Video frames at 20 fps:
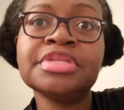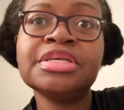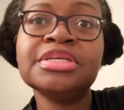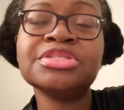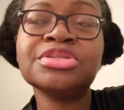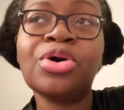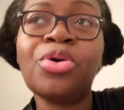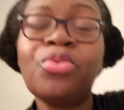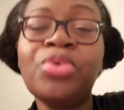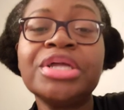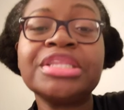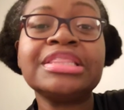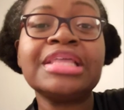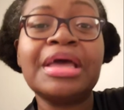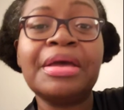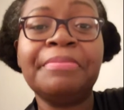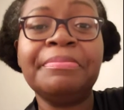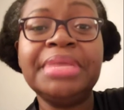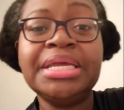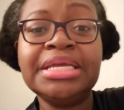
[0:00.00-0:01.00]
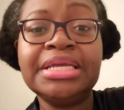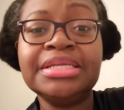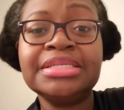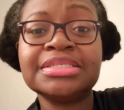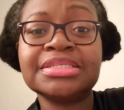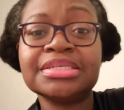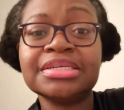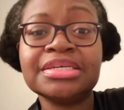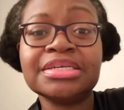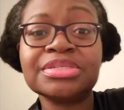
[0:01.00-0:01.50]
So what that
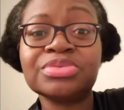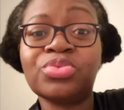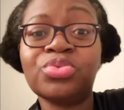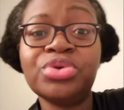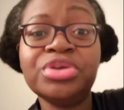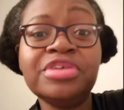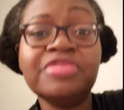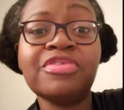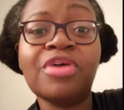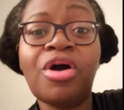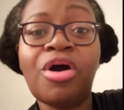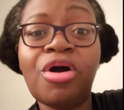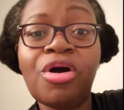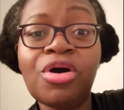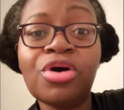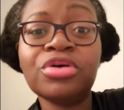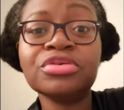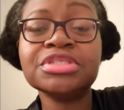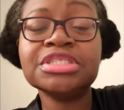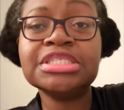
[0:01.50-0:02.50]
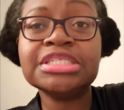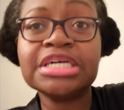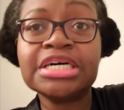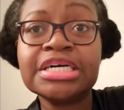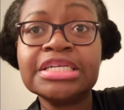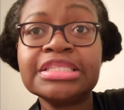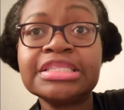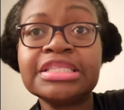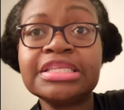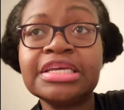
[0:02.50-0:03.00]
means is we've all
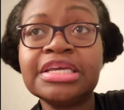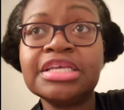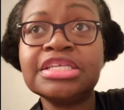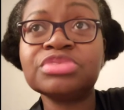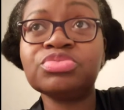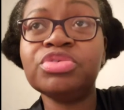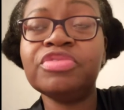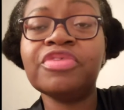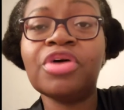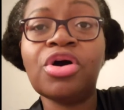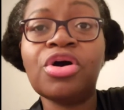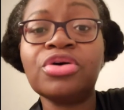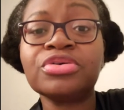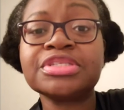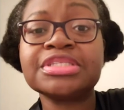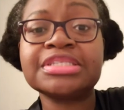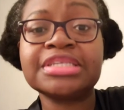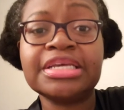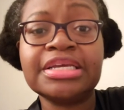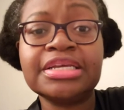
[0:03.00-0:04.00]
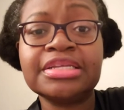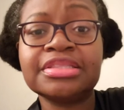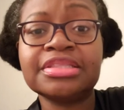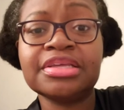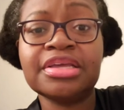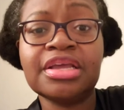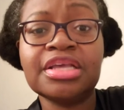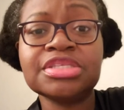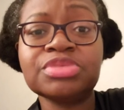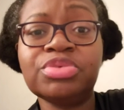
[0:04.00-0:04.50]
done things, we've all said
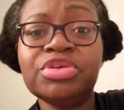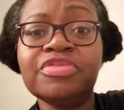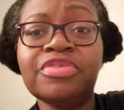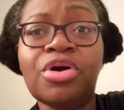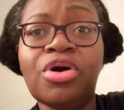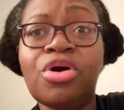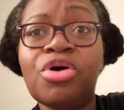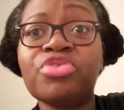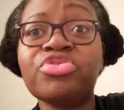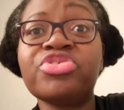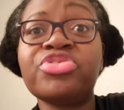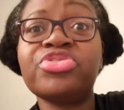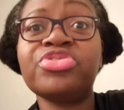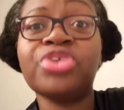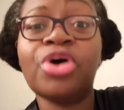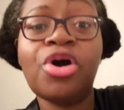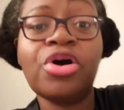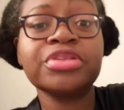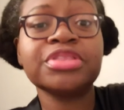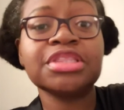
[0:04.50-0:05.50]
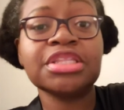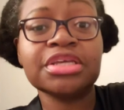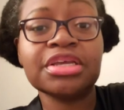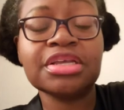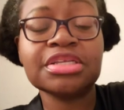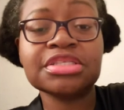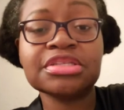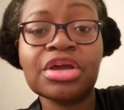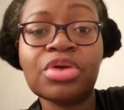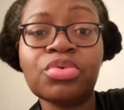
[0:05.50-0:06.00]
things, we've all thought
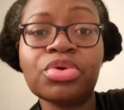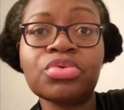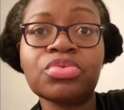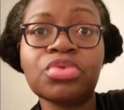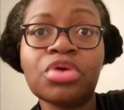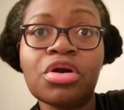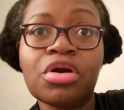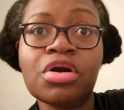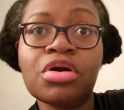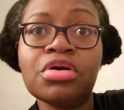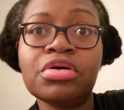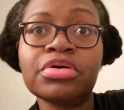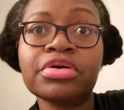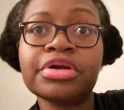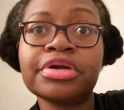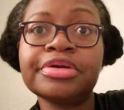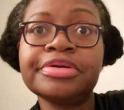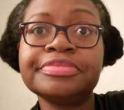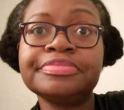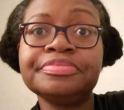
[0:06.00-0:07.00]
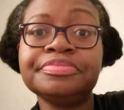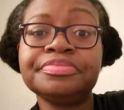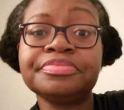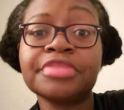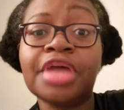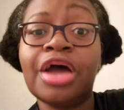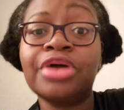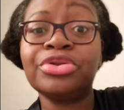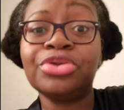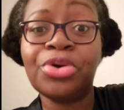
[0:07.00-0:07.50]
things that were wrong.
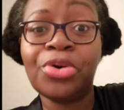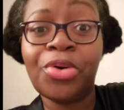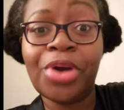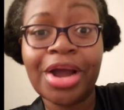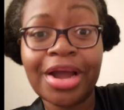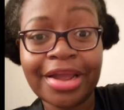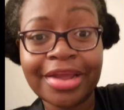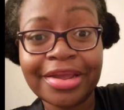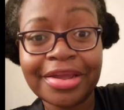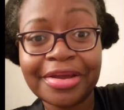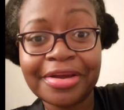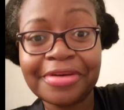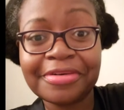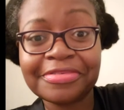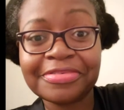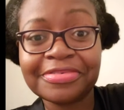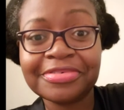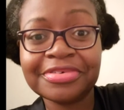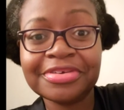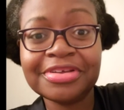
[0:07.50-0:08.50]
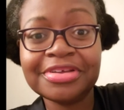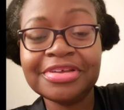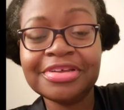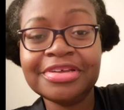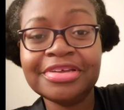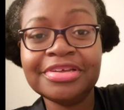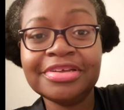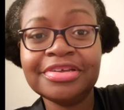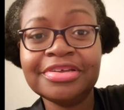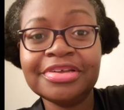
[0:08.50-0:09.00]
I know I have,
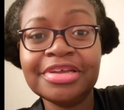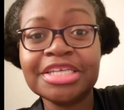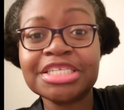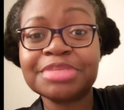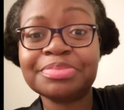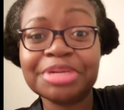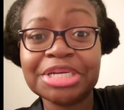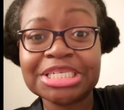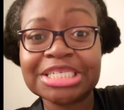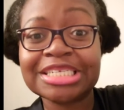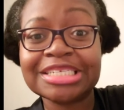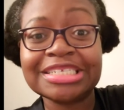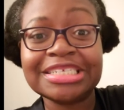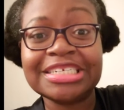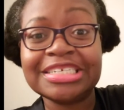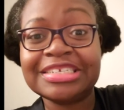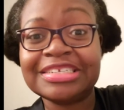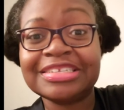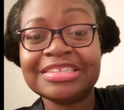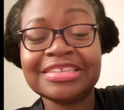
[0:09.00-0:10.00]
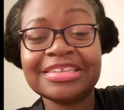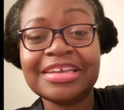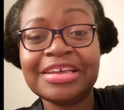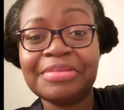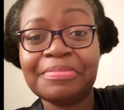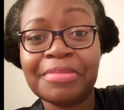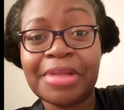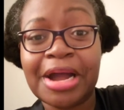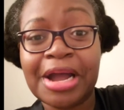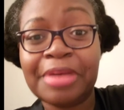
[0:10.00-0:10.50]
especially
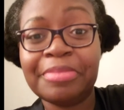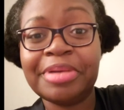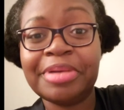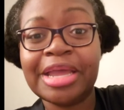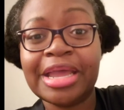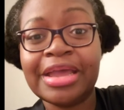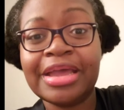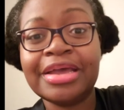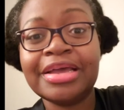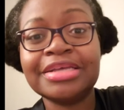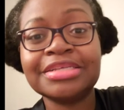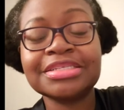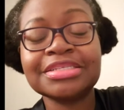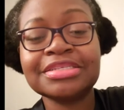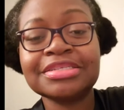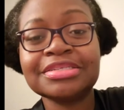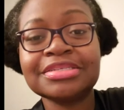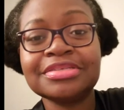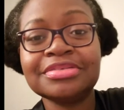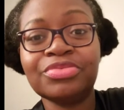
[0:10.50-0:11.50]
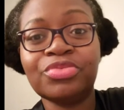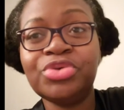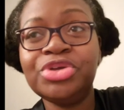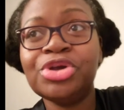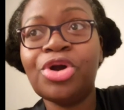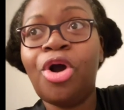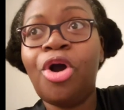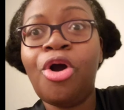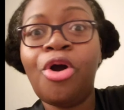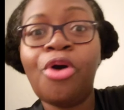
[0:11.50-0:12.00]
in my past.
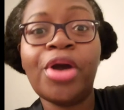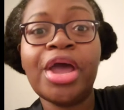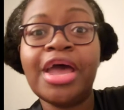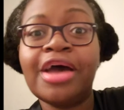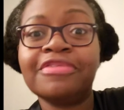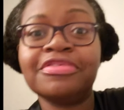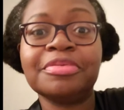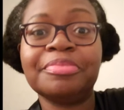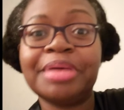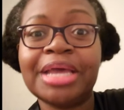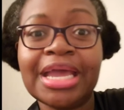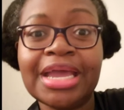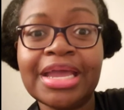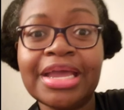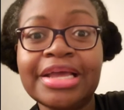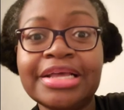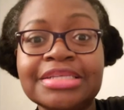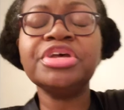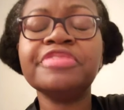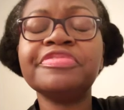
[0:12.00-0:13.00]
We all have a past.